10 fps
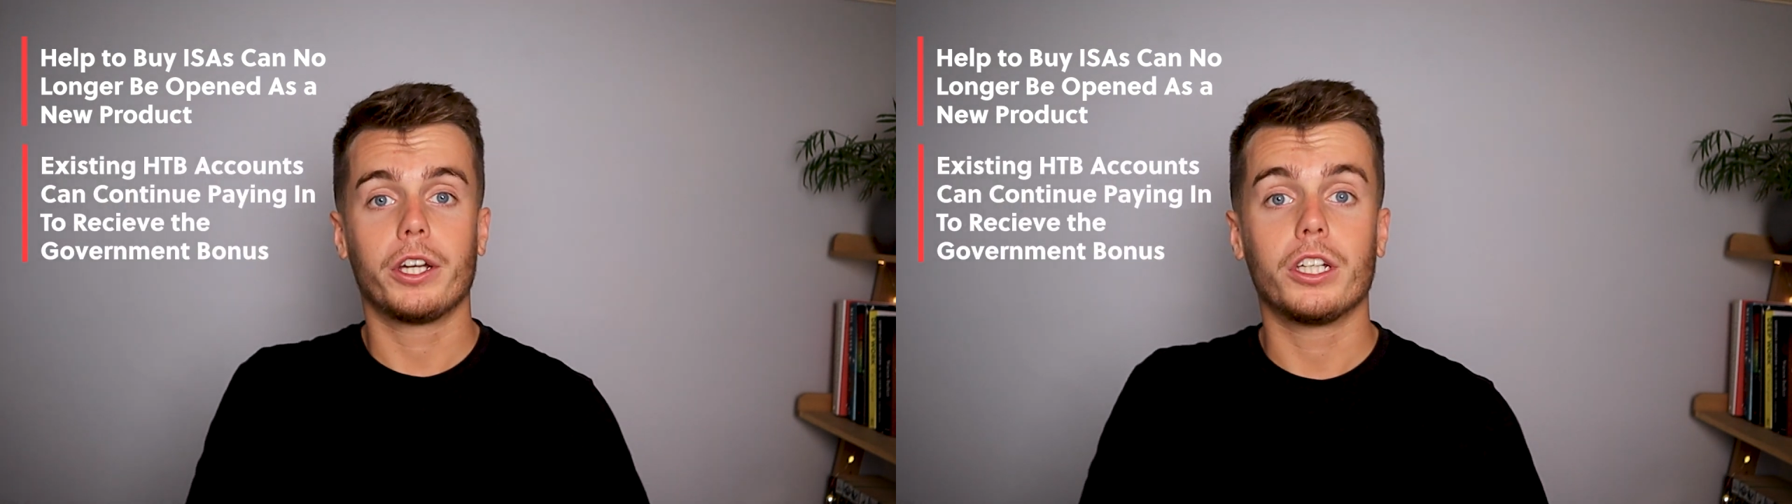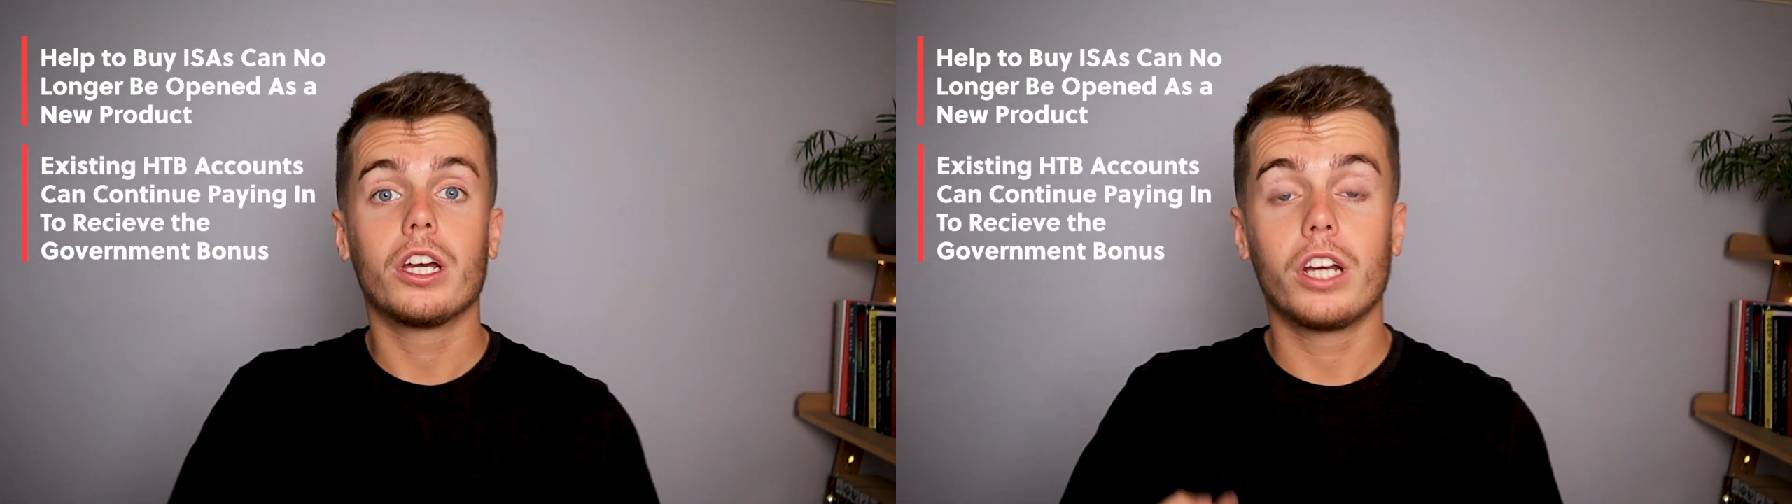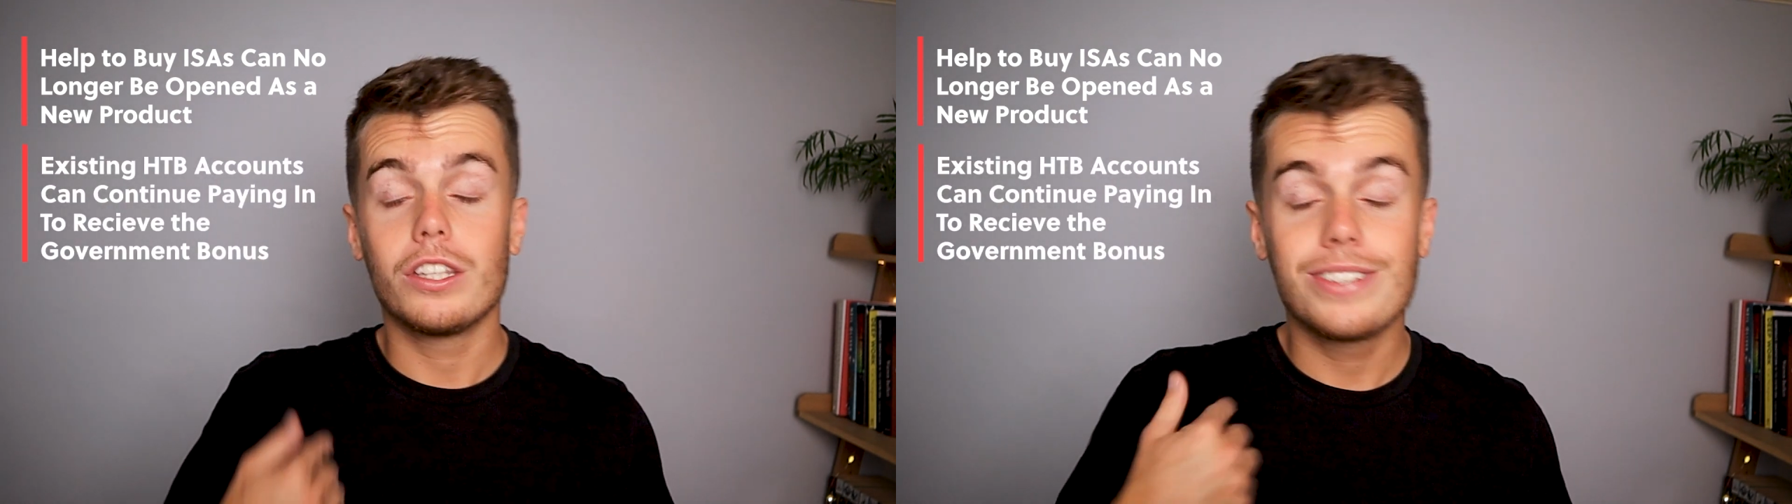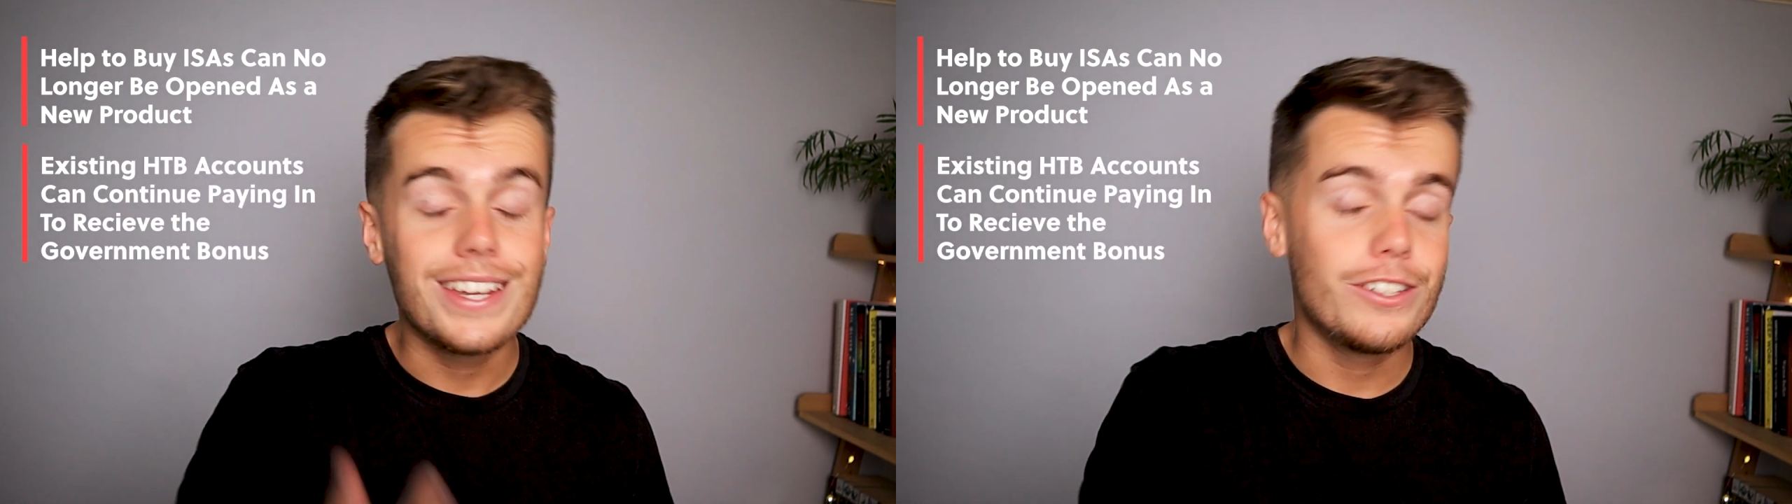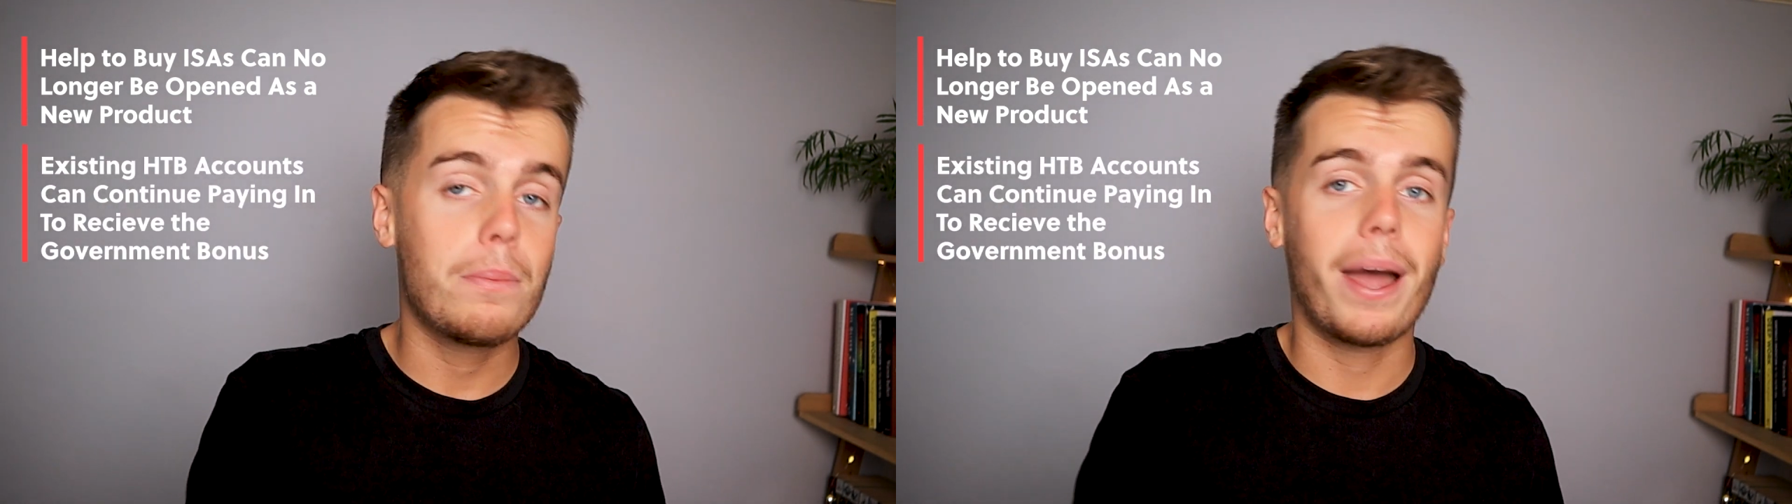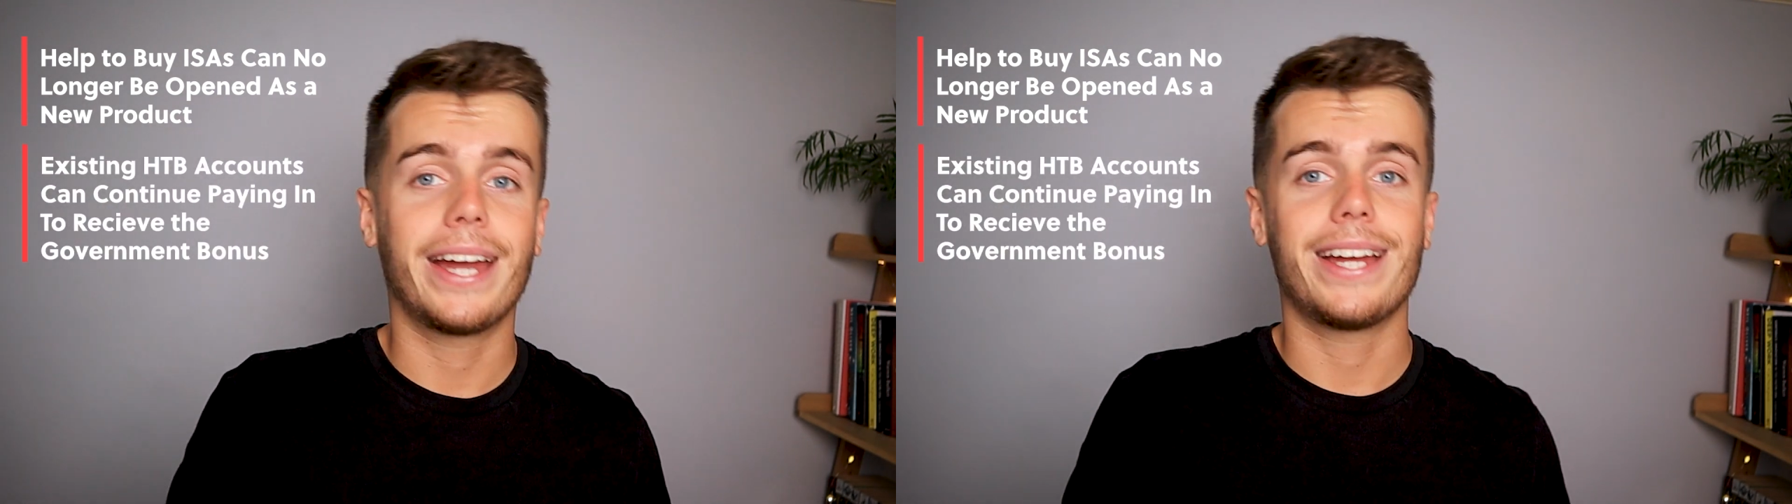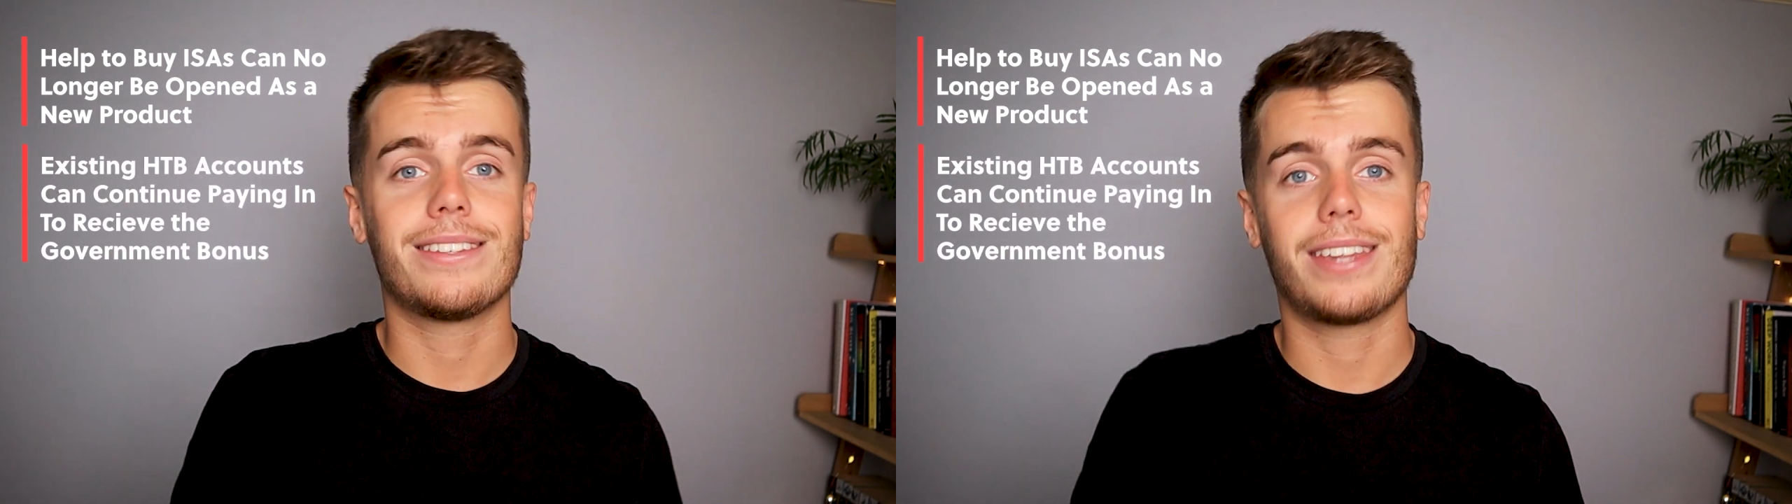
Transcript: you can continue paying into